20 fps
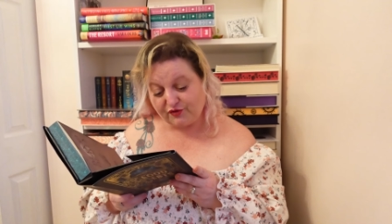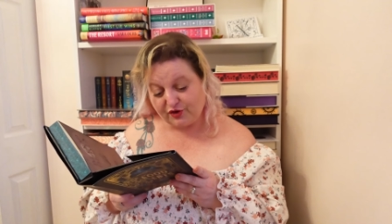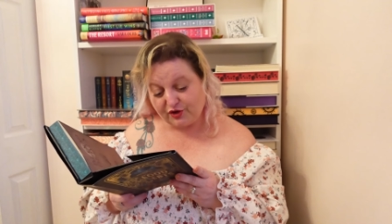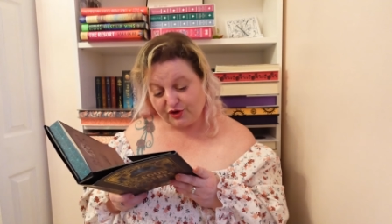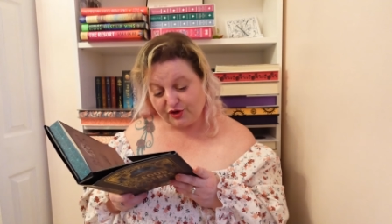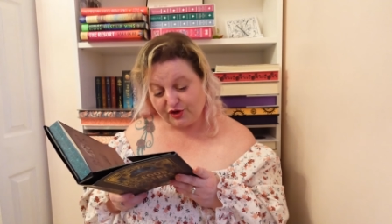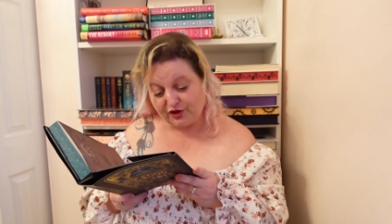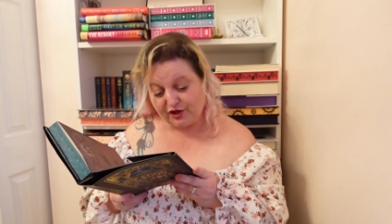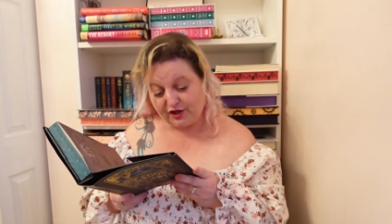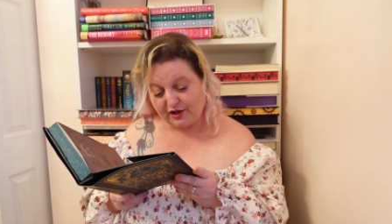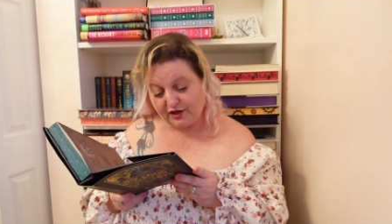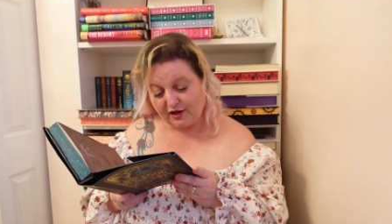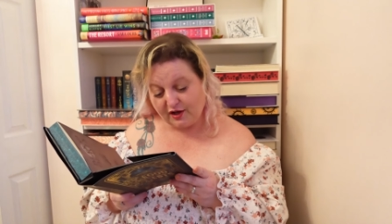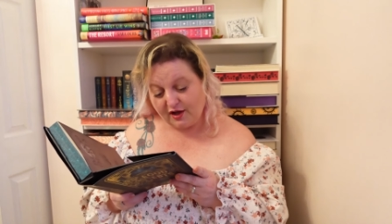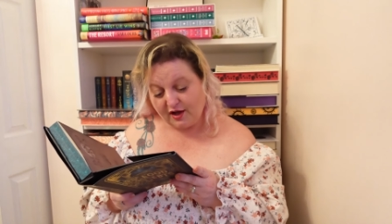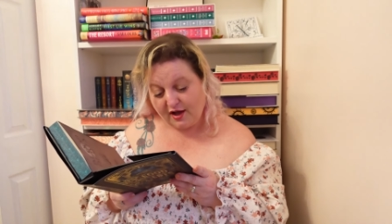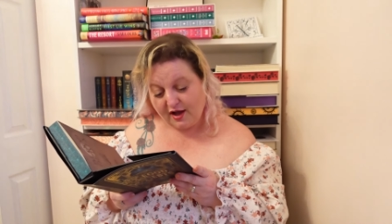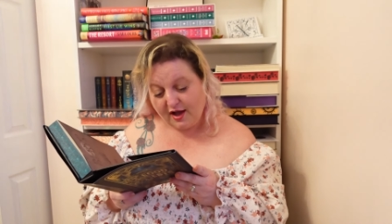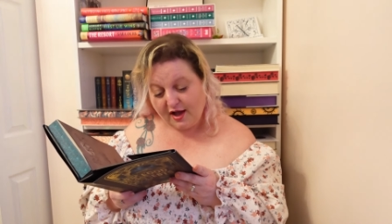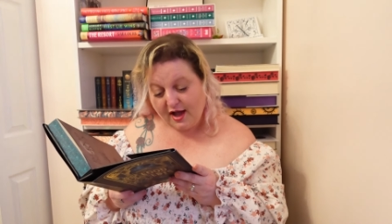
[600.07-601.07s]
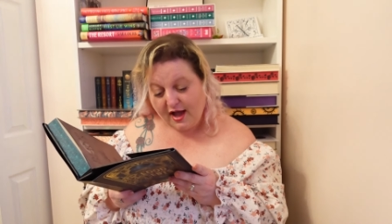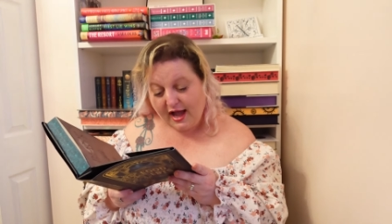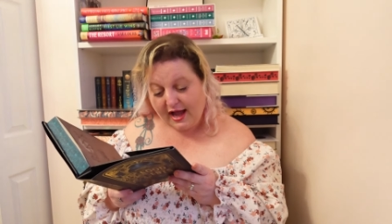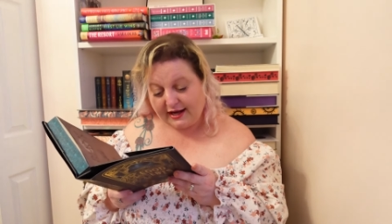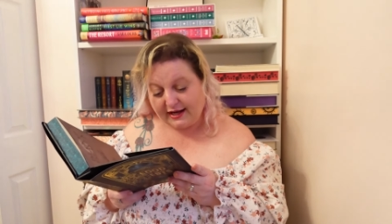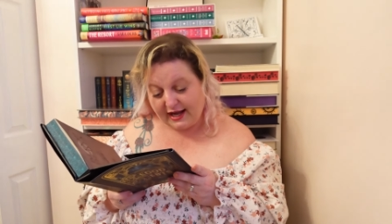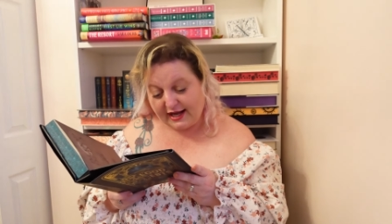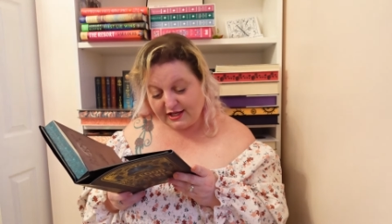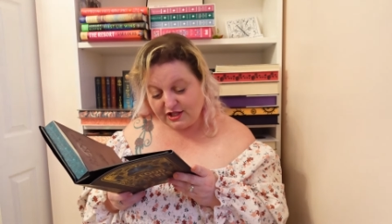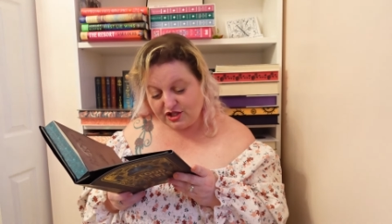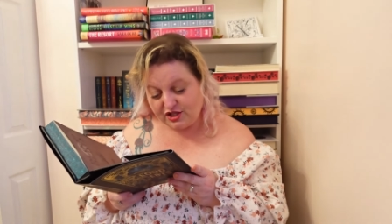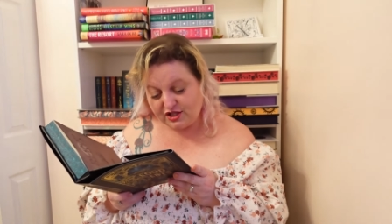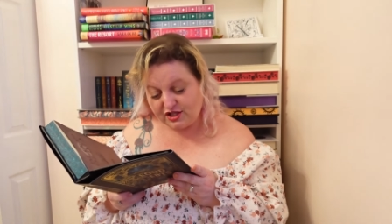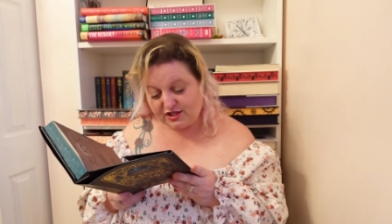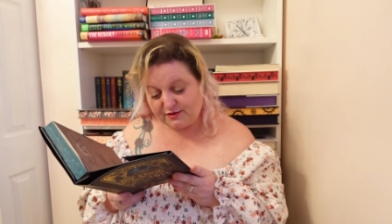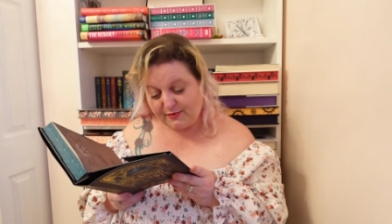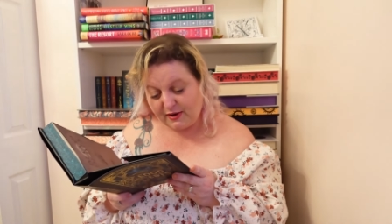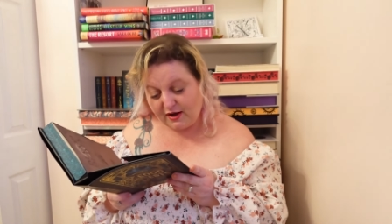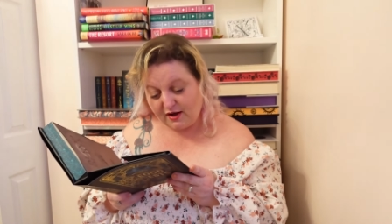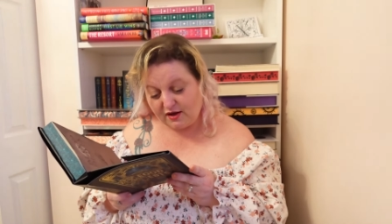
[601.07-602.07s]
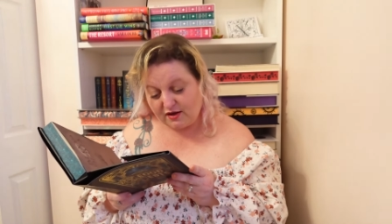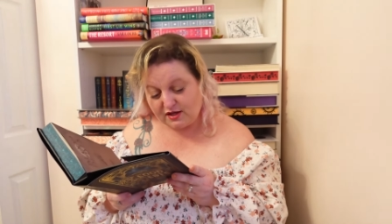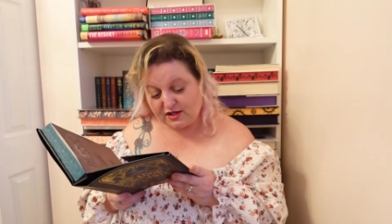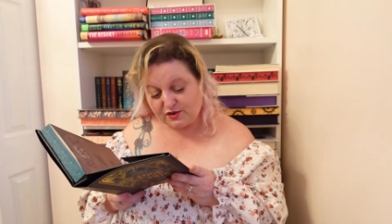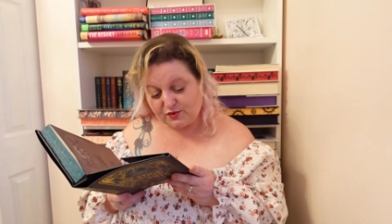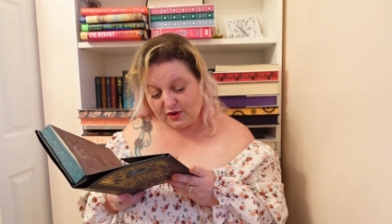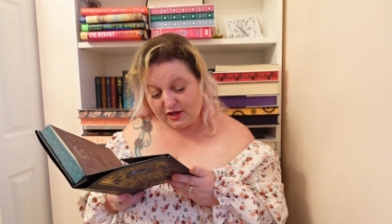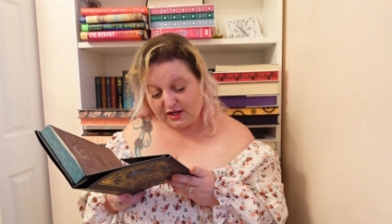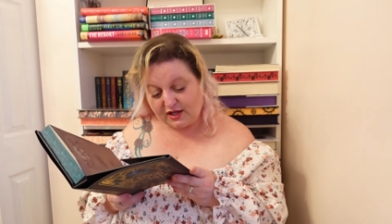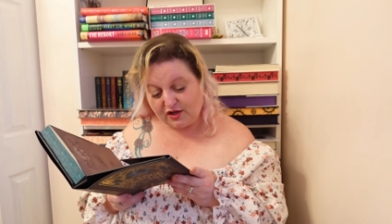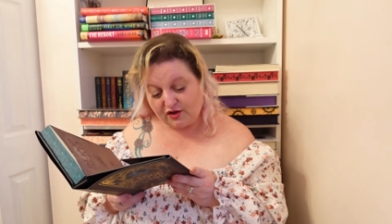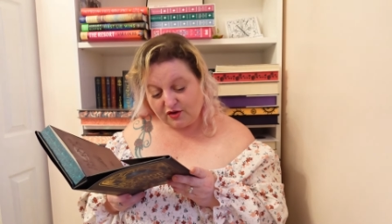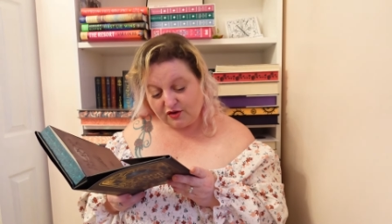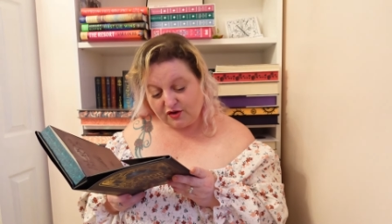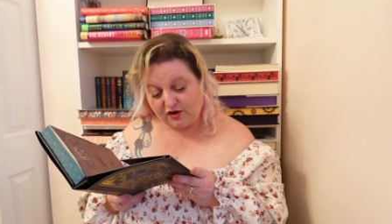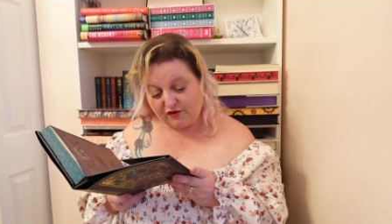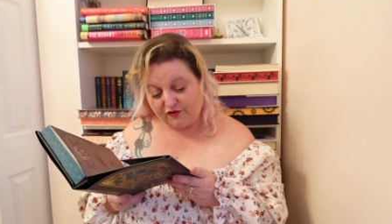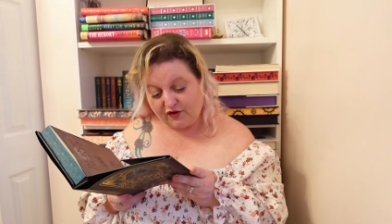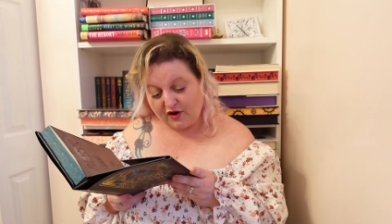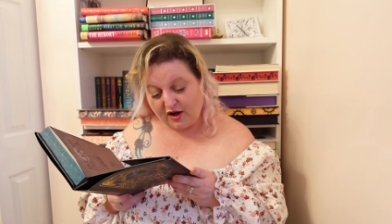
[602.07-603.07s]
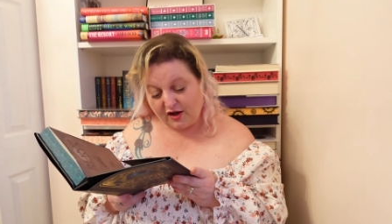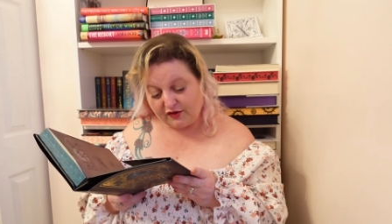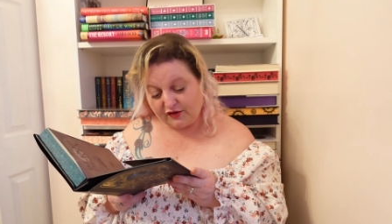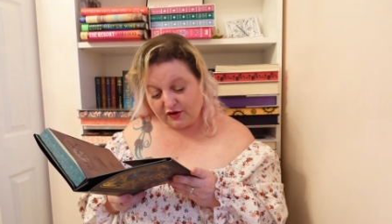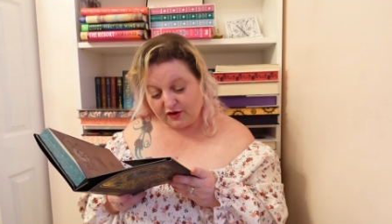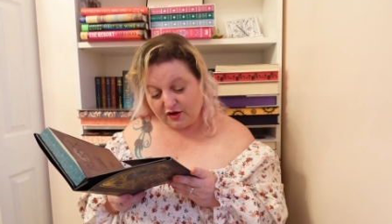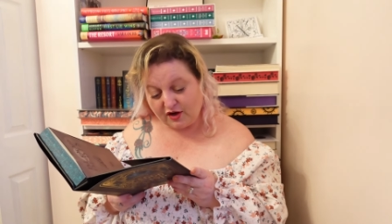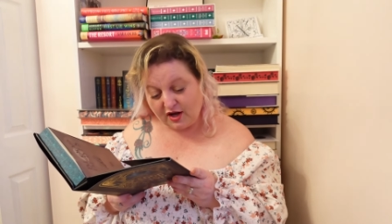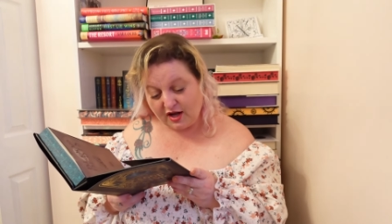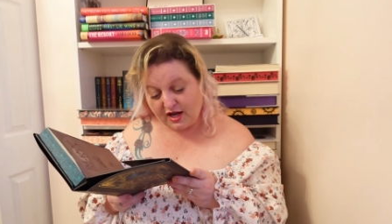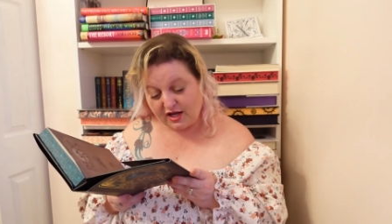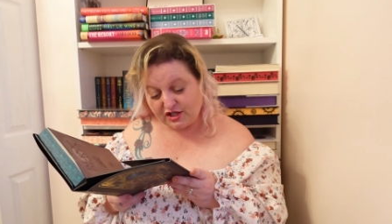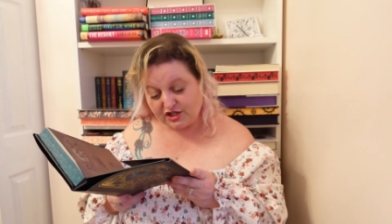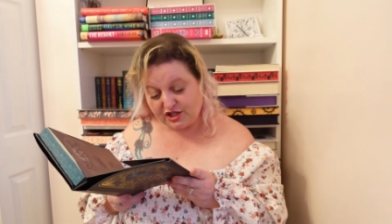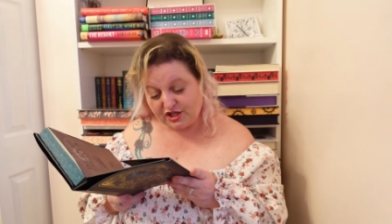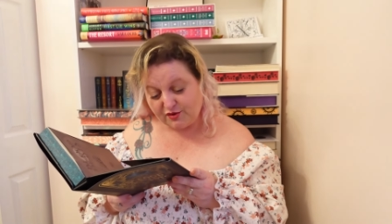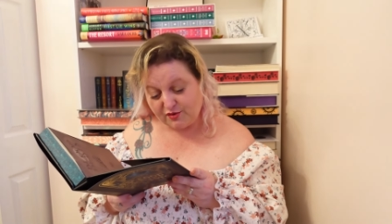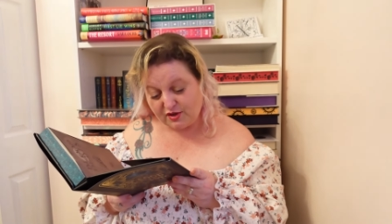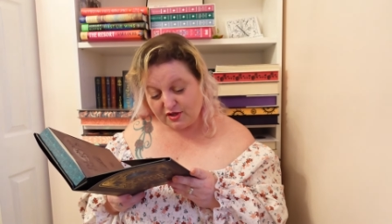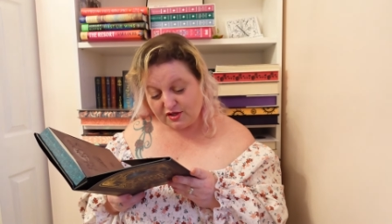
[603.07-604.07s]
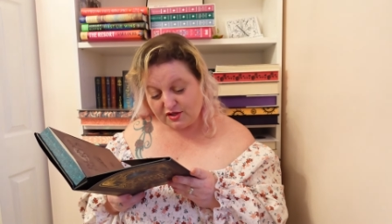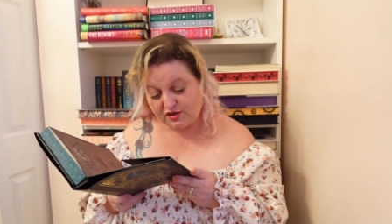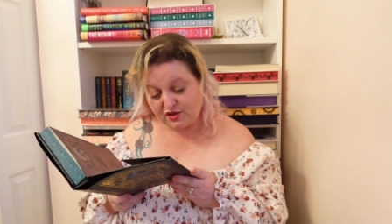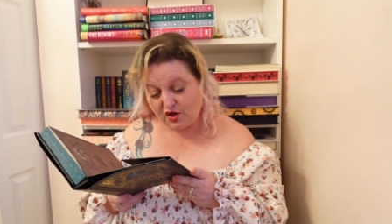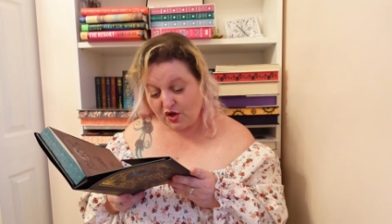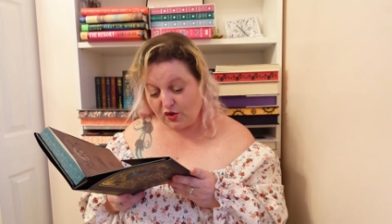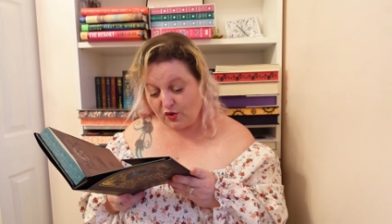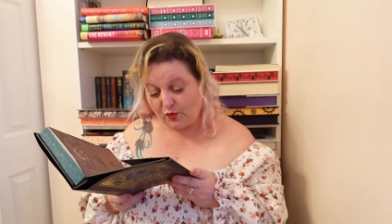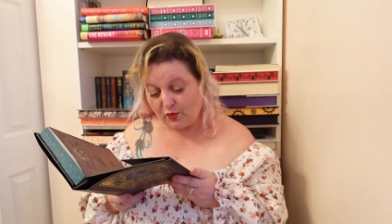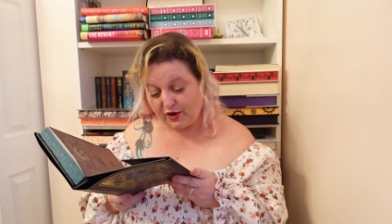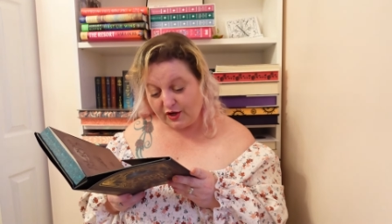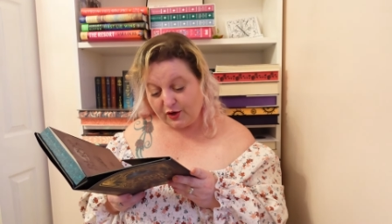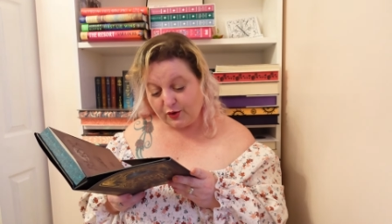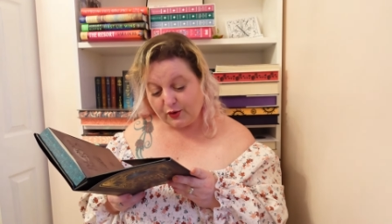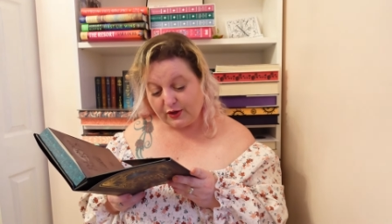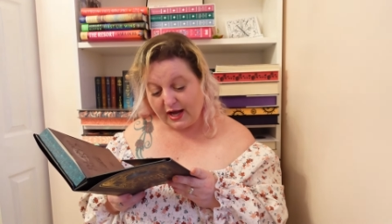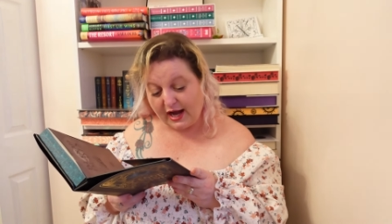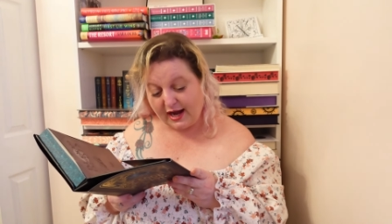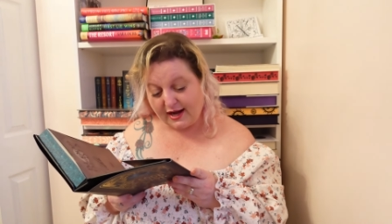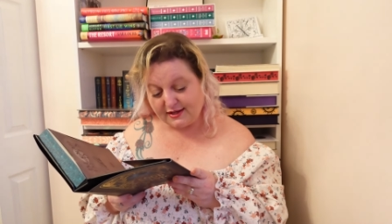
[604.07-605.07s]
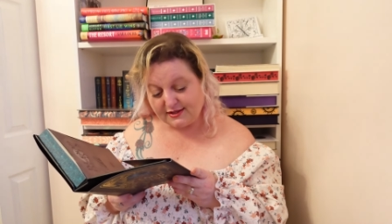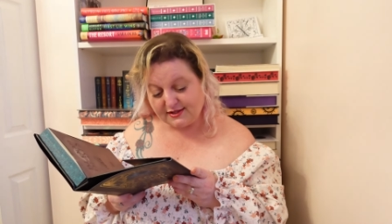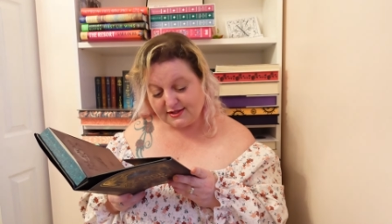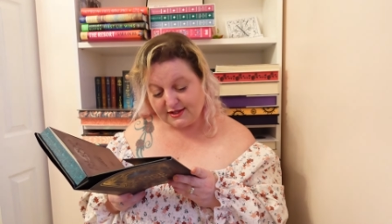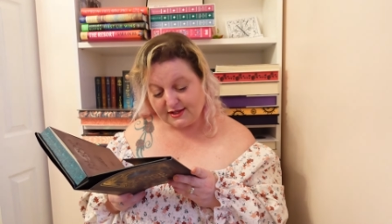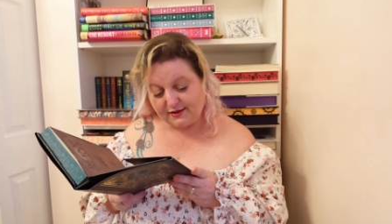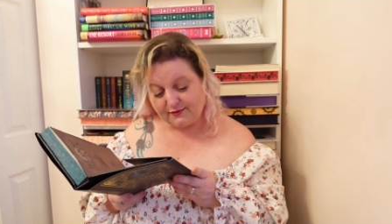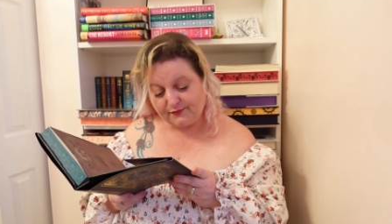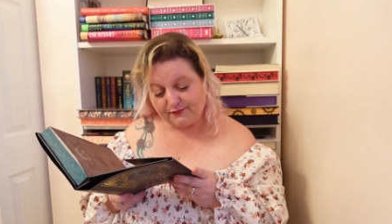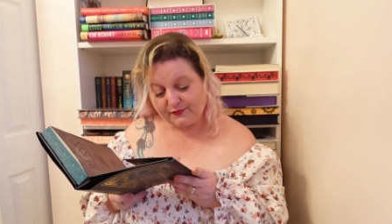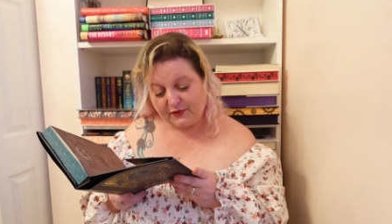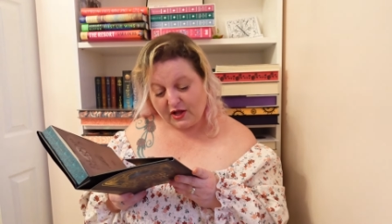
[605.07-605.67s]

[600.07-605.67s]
for good. An ancient spell is what killed their father, and she was the one who cast it.